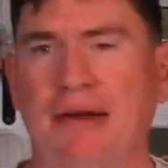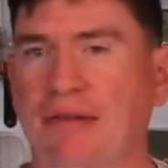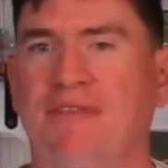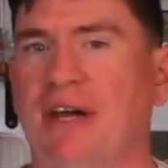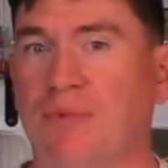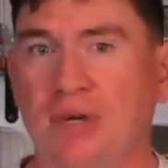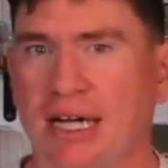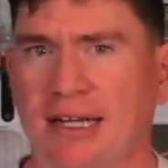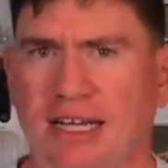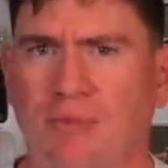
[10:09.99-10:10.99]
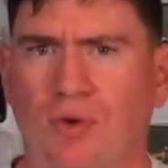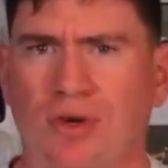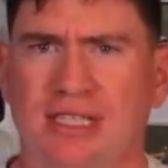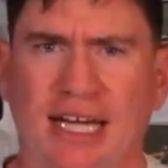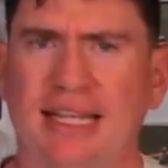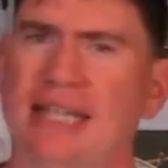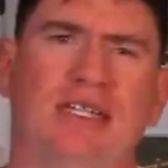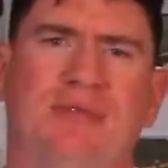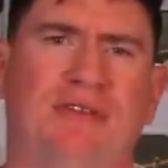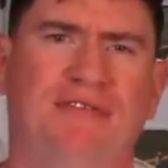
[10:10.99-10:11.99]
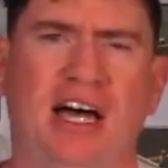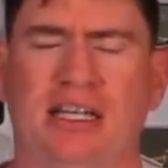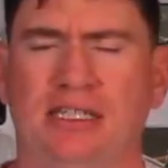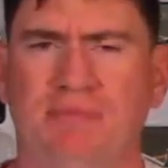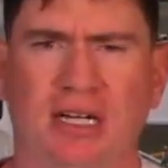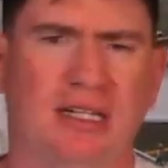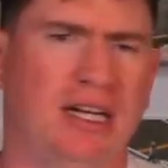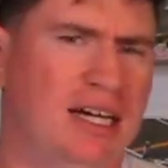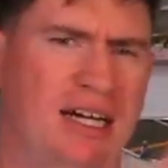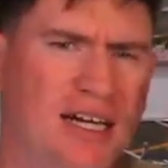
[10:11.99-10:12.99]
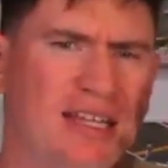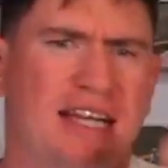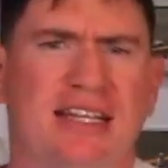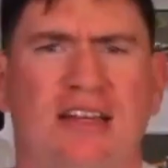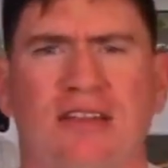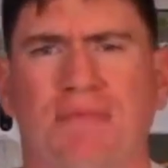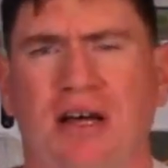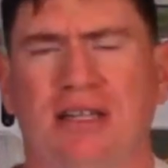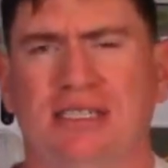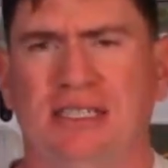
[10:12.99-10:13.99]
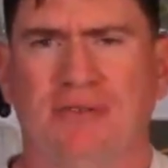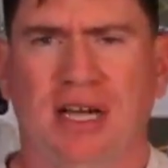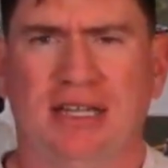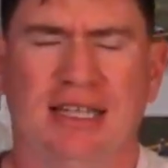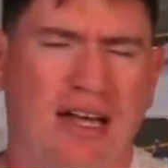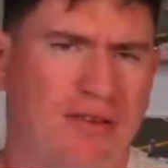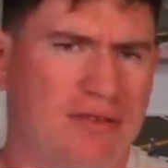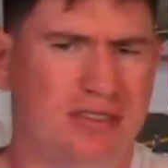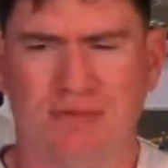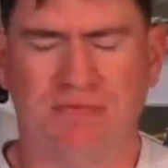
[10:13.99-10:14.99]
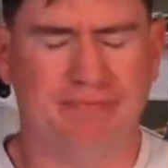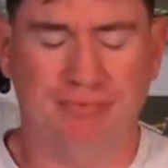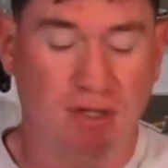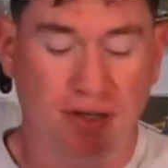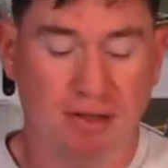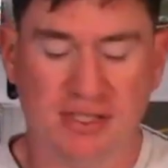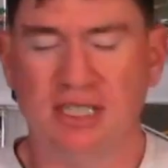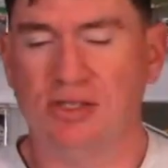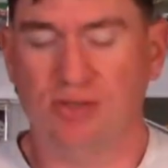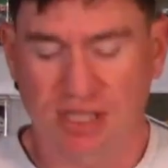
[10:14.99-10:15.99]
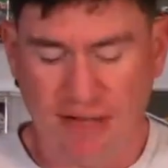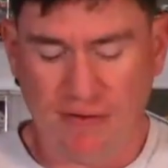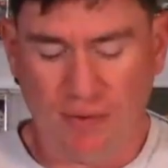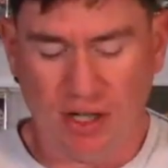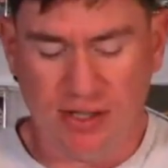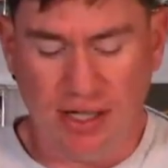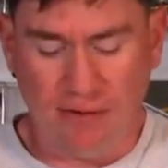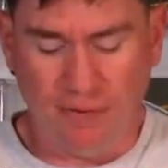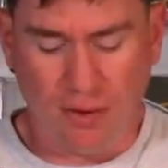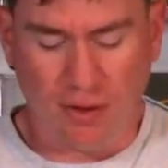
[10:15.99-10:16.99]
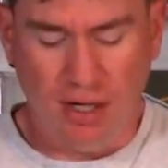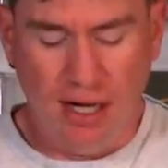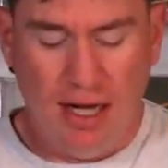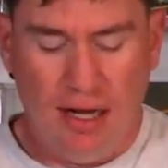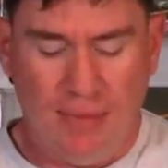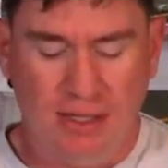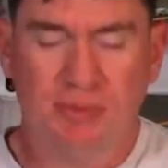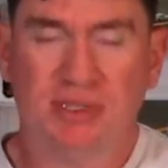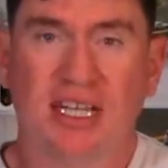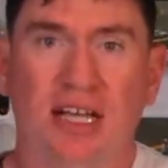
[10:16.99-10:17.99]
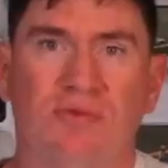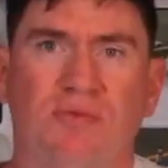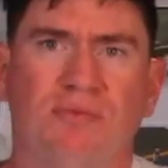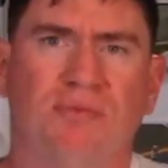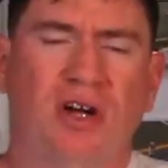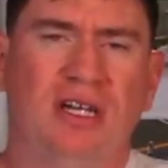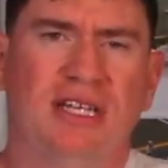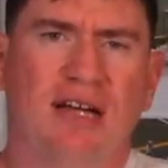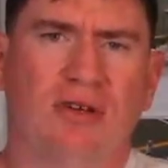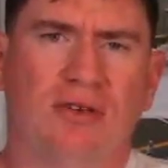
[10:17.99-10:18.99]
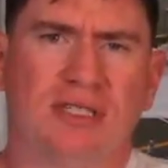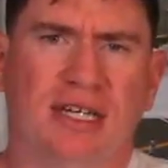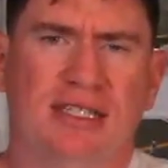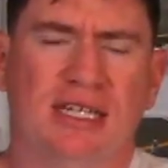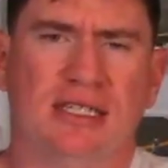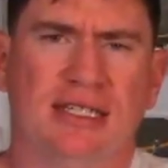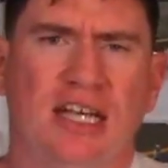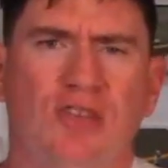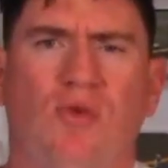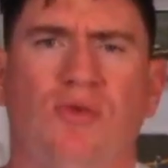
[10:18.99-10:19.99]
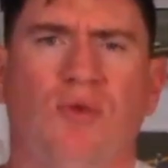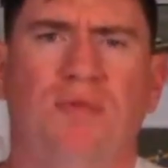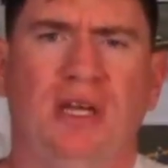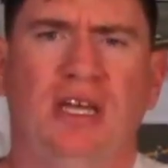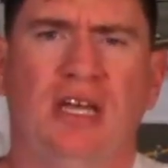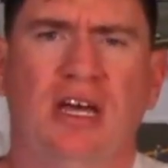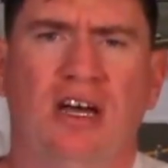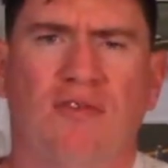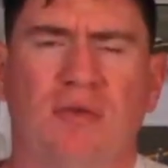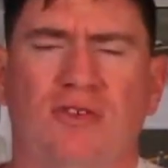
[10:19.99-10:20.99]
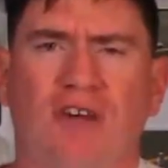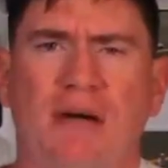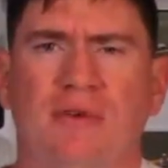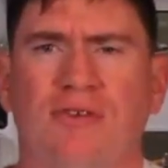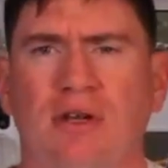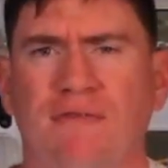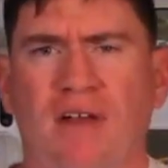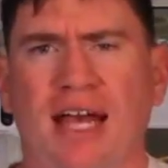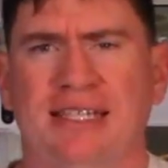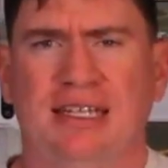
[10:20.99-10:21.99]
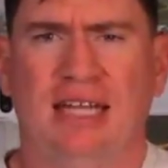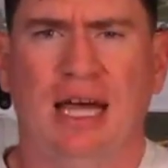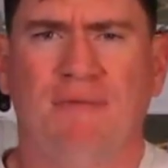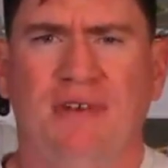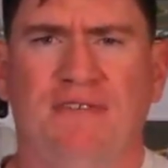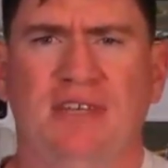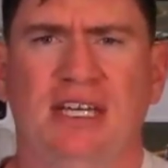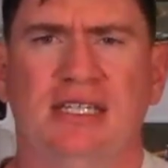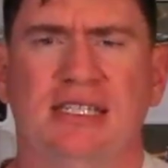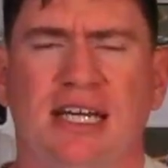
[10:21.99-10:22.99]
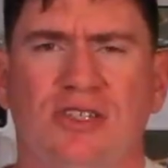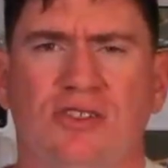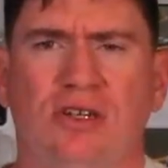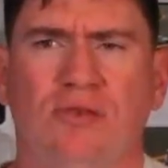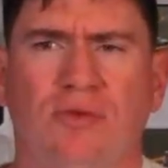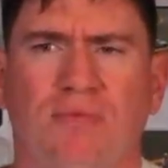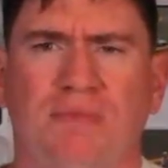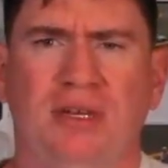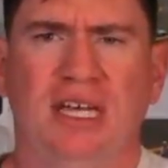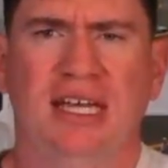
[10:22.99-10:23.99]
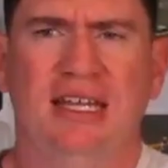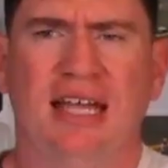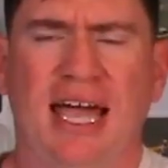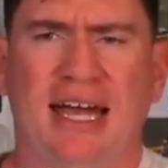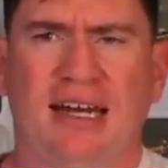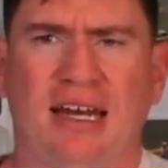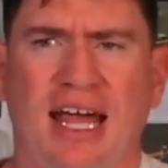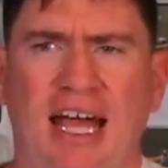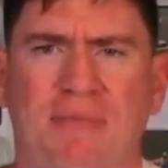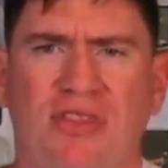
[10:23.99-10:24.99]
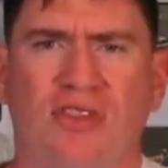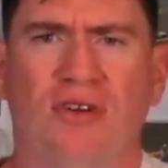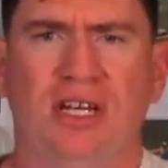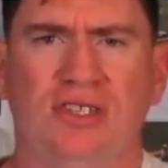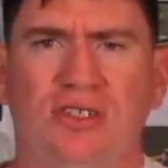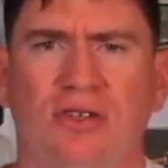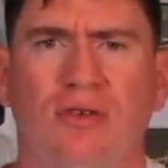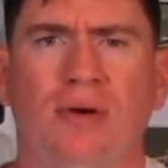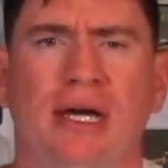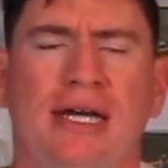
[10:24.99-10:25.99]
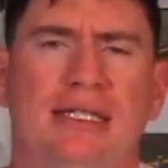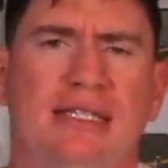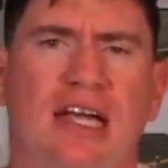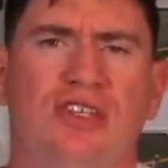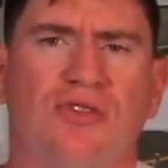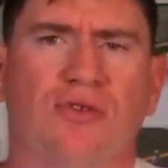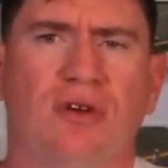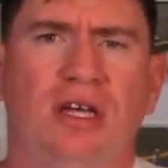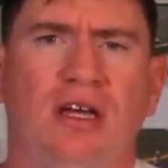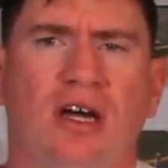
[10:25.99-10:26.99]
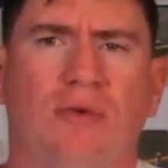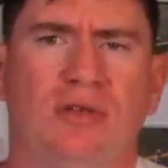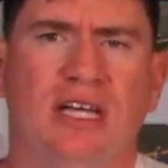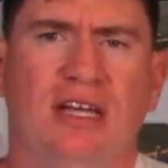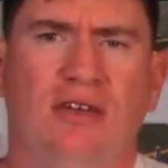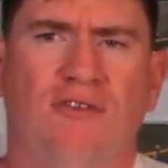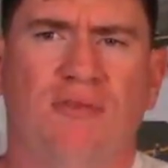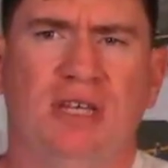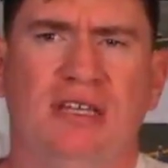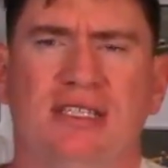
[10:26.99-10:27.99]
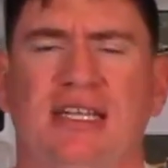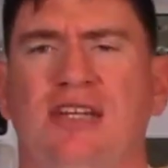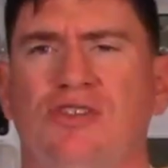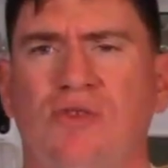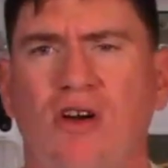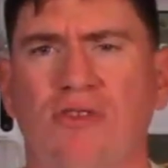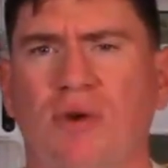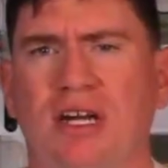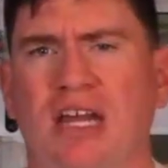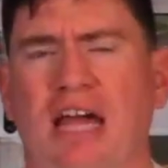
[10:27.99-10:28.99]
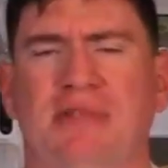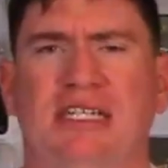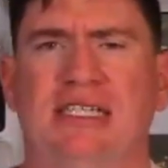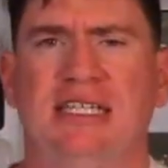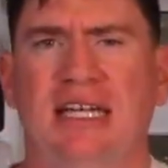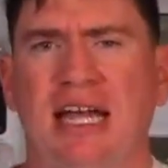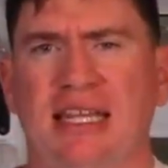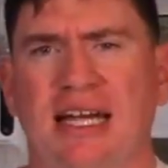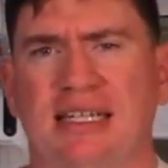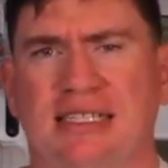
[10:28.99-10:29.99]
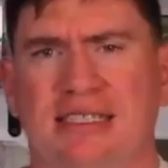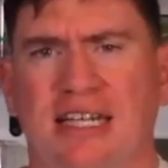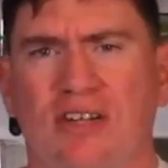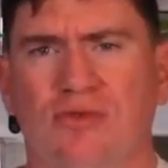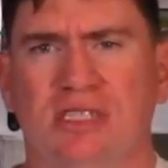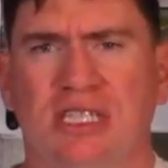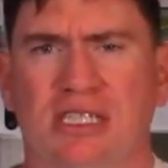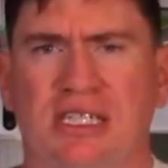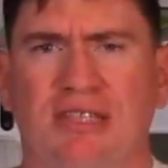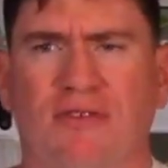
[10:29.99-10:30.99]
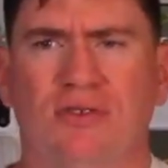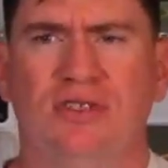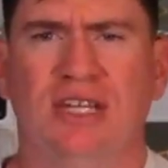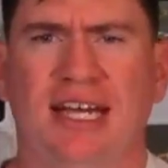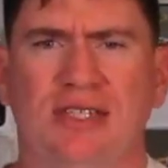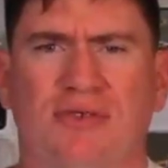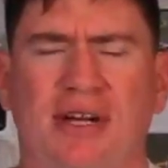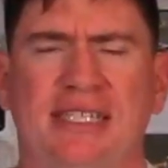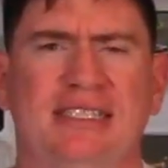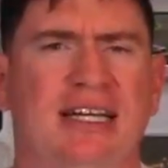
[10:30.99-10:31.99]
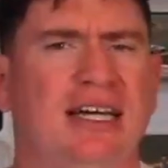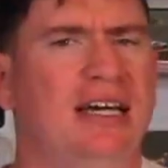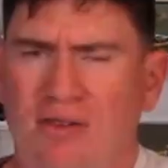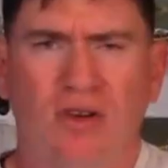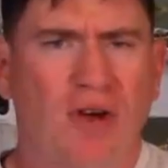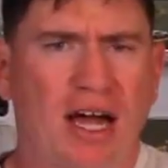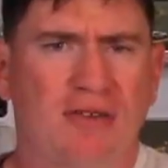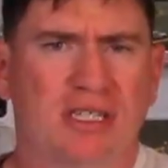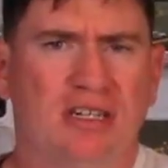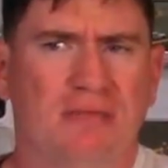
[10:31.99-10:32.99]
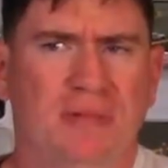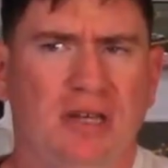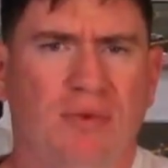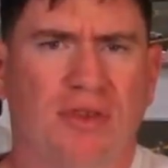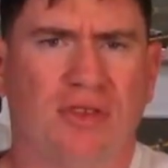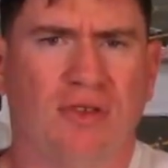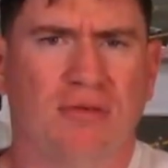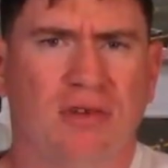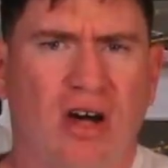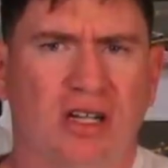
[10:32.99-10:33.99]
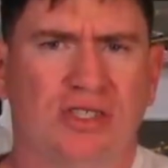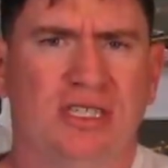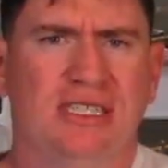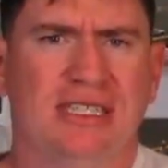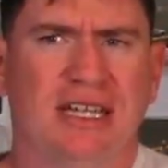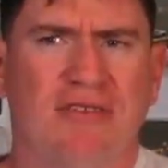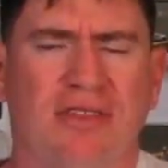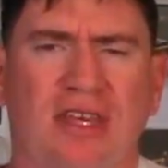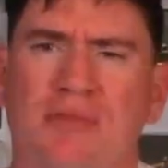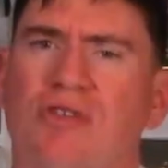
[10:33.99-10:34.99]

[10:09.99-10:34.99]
In fact, we're not going to get more into that. That's up to Fox, but that's kind of the policy right now. It's just one of those things you just have to watch out for. But stage breakdown goes like this. Stage 1 will be from the drop of the green flag to lap 15. Stage 2 will end at lap 32. Stage 3 will take you from the end of stage 2 all the way to lap 68, and that is the scheduled distance for today's race. I don't know how it's going to be with cautions and everything.